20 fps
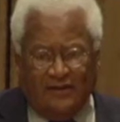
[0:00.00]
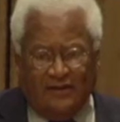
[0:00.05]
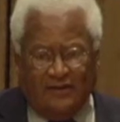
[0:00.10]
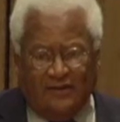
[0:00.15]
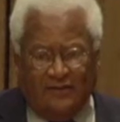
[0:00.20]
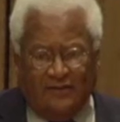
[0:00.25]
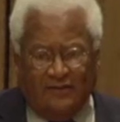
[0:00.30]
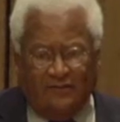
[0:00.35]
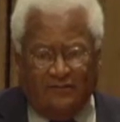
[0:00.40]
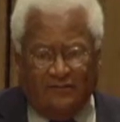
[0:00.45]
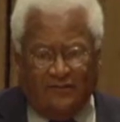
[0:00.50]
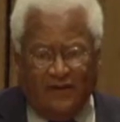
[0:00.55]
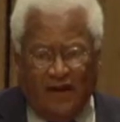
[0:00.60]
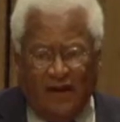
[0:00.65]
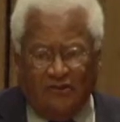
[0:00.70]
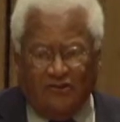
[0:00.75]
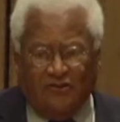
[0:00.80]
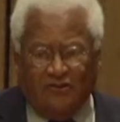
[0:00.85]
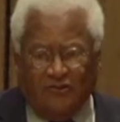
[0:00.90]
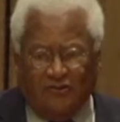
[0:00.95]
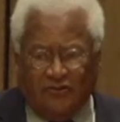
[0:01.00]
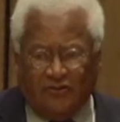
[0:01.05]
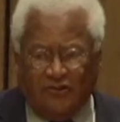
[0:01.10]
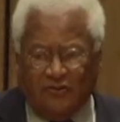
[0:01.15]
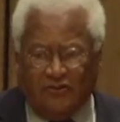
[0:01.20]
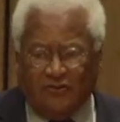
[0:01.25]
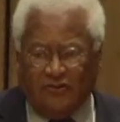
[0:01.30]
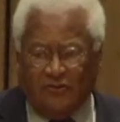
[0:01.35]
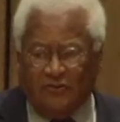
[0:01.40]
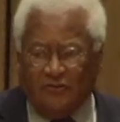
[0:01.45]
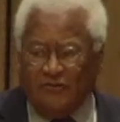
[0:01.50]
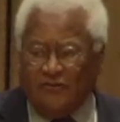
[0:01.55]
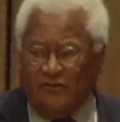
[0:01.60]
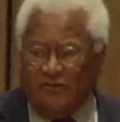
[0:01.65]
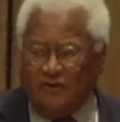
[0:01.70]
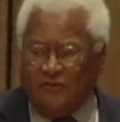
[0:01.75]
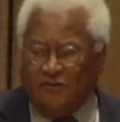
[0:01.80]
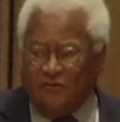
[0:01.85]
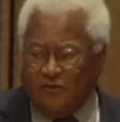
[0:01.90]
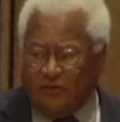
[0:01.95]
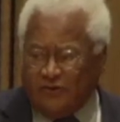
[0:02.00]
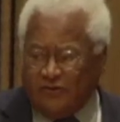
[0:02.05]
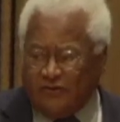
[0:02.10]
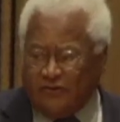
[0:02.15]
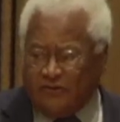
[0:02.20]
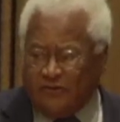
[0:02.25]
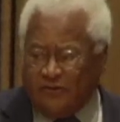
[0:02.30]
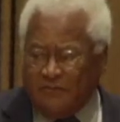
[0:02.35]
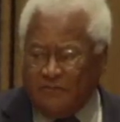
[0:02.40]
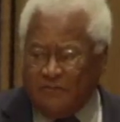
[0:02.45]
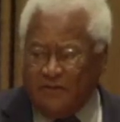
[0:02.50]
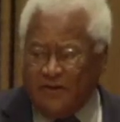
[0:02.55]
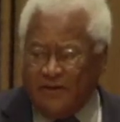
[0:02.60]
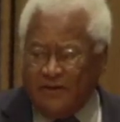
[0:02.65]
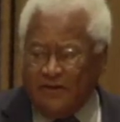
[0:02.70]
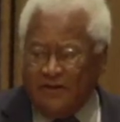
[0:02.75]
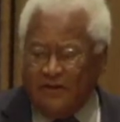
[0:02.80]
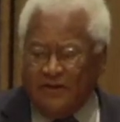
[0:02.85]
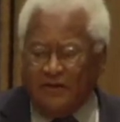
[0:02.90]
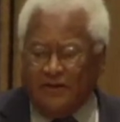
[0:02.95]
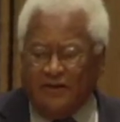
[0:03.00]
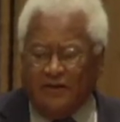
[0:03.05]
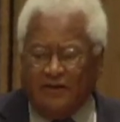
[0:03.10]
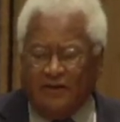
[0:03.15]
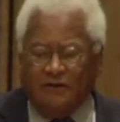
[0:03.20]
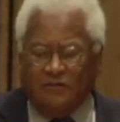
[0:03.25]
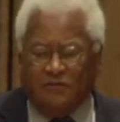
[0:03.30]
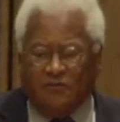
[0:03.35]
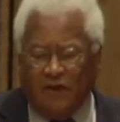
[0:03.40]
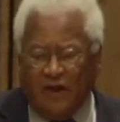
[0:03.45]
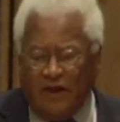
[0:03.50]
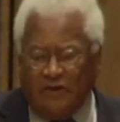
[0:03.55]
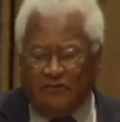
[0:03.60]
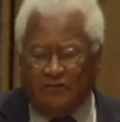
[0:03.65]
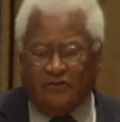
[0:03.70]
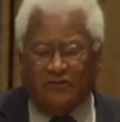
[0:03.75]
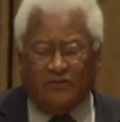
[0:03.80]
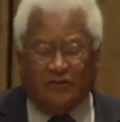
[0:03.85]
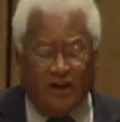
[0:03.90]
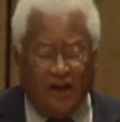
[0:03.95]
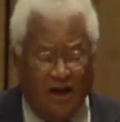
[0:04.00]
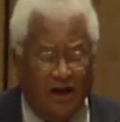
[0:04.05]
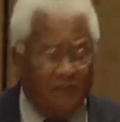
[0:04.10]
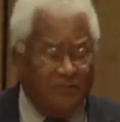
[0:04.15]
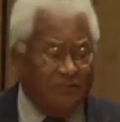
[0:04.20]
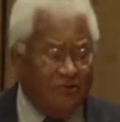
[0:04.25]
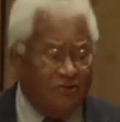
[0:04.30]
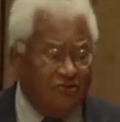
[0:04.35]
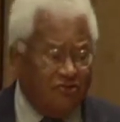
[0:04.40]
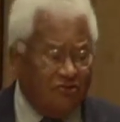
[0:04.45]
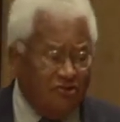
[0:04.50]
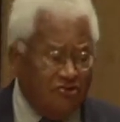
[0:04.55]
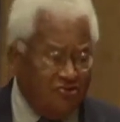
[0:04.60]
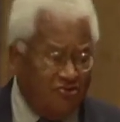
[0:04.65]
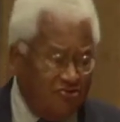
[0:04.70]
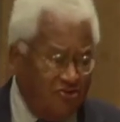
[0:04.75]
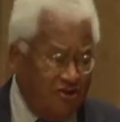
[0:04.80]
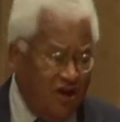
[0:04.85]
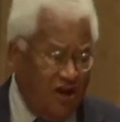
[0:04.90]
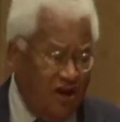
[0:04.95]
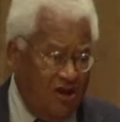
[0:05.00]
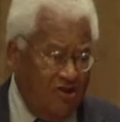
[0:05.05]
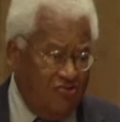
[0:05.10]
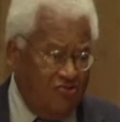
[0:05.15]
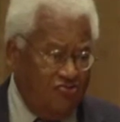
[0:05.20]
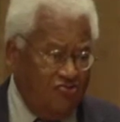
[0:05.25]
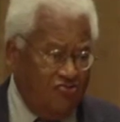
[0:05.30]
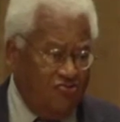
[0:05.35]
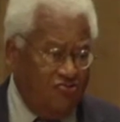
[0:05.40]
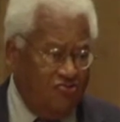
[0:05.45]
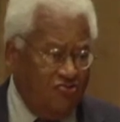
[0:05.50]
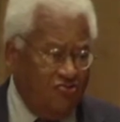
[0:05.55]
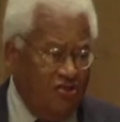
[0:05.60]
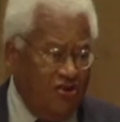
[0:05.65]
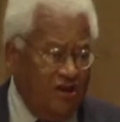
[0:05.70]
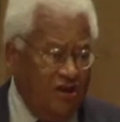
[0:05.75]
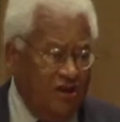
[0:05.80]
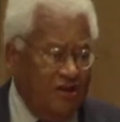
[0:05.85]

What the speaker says: value systems and wisdom and ways of accomplishing change